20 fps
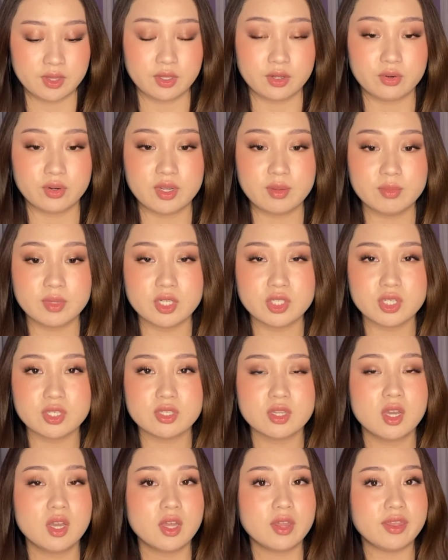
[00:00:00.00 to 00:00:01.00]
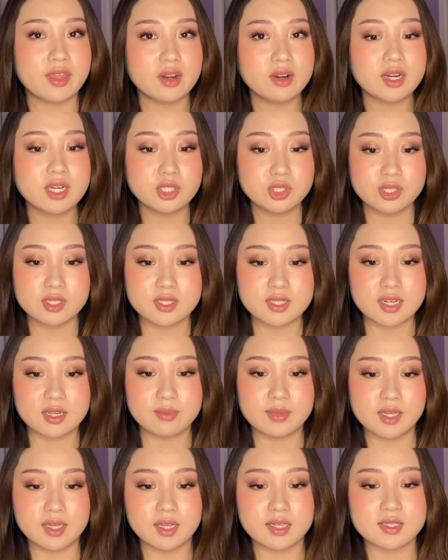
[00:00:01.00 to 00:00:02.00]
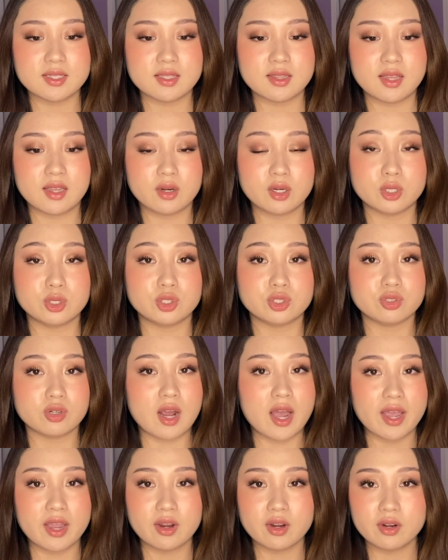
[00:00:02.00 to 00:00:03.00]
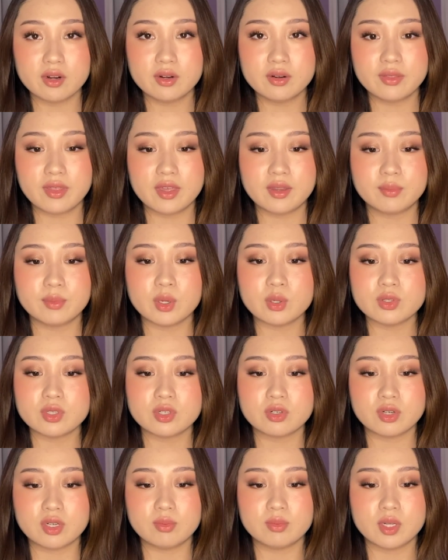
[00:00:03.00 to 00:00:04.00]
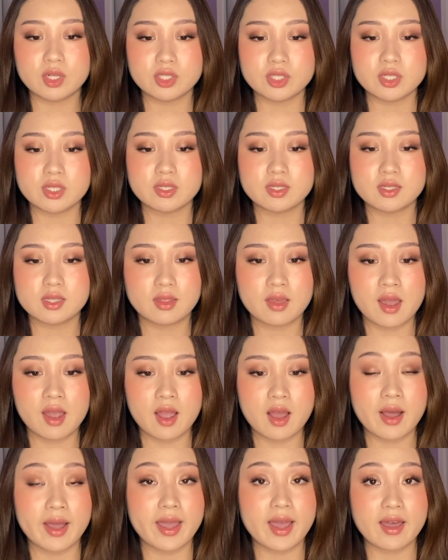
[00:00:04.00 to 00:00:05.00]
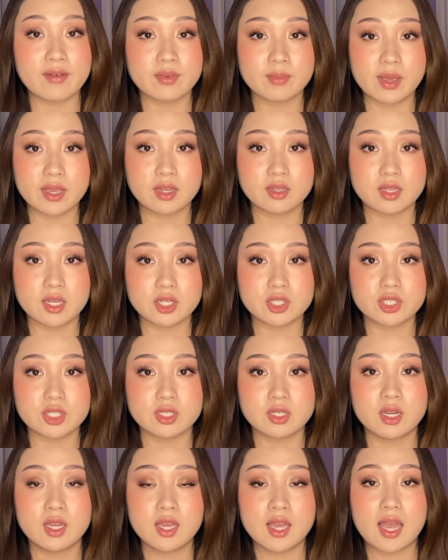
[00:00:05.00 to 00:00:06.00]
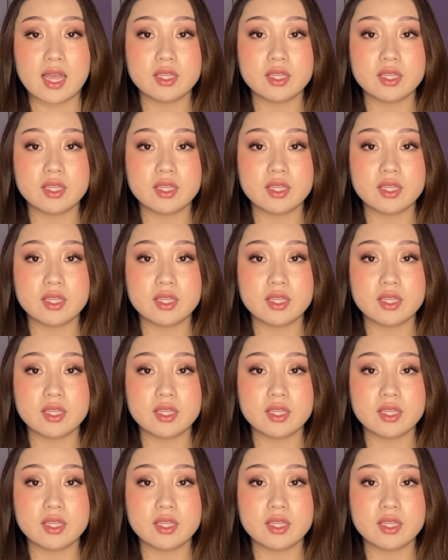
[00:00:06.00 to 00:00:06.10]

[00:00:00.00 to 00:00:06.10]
The cream blushes, they're interesting because they're drier than most cream blushes that I have in my collection,